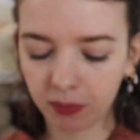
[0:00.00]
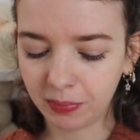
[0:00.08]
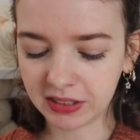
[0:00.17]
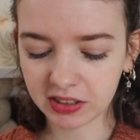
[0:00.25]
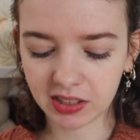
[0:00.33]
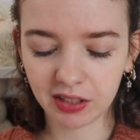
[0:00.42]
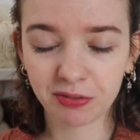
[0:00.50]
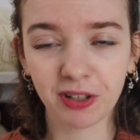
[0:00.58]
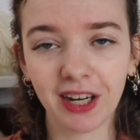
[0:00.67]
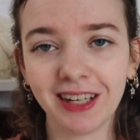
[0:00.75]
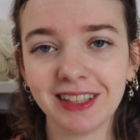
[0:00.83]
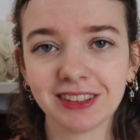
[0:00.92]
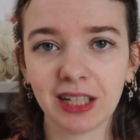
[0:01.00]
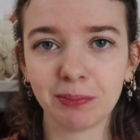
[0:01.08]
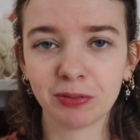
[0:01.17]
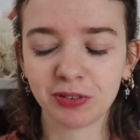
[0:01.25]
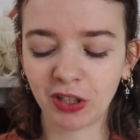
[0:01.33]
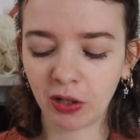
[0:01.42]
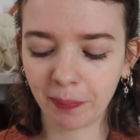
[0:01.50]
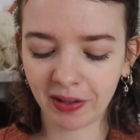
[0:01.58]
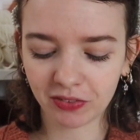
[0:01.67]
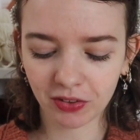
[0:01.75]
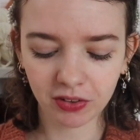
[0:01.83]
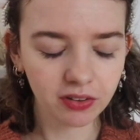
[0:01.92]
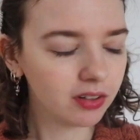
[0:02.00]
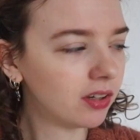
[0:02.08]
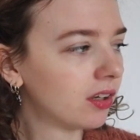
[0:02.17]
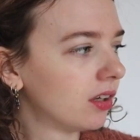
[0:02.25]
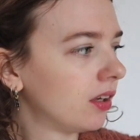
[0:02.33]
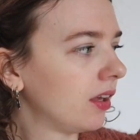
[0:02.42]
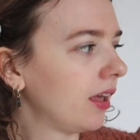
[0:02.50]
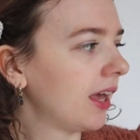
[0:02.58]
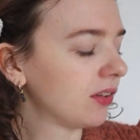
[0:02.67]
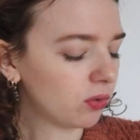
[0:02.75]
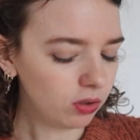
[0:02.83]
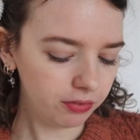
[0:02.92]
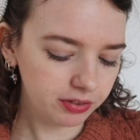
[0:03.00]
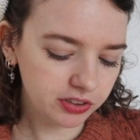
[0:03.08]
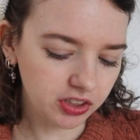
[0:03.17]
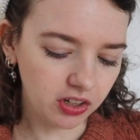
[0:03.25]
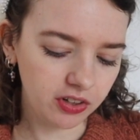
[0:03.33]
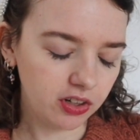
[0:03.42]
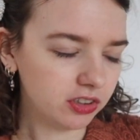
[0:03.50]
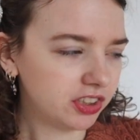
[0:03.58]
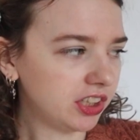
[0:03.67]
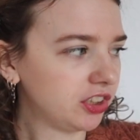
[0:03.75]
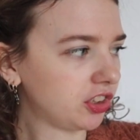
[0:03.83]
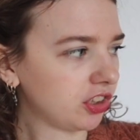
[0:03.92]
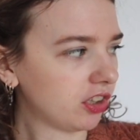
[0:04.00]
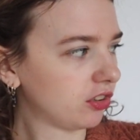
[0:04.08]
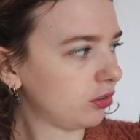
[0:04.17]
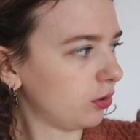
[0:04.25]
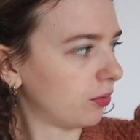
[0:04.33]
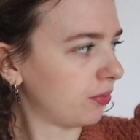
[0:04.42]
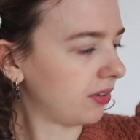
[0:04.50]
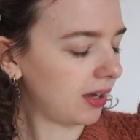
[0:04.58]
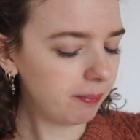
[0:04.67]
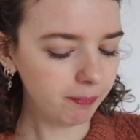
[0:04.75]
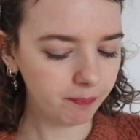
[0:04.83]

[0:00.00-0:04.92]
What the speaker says: Basically for any type of sock pattern. And all of the sock yarns, I just got 2 of them.